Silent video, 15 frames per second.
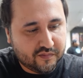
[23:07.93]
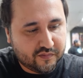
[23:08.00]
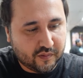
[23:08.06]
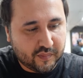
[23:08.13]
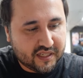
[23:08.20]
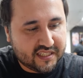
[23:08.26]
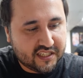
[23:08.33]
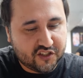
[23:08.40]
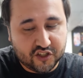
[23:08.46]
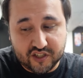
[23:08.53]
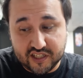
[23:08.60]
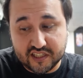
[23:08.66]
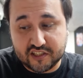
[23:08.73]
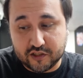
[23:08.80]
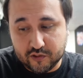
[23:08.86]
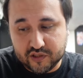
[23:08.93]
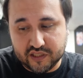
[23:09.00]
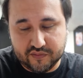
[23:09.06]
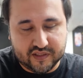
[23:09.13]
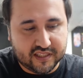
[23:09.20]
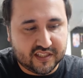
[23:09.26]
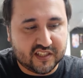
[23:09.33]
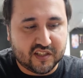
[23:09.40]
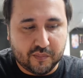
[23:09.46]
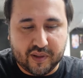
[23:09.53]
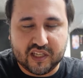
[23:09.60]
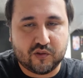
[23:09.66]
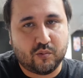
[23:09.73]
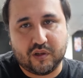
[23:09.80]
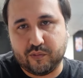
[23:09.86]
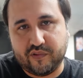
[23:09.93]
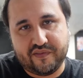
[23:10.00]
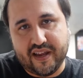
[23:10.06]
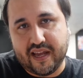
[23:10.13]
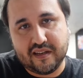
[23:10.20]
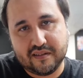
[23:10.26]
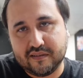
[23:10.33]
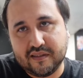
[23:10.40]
From the TCG exclusives, this is the best one we've had.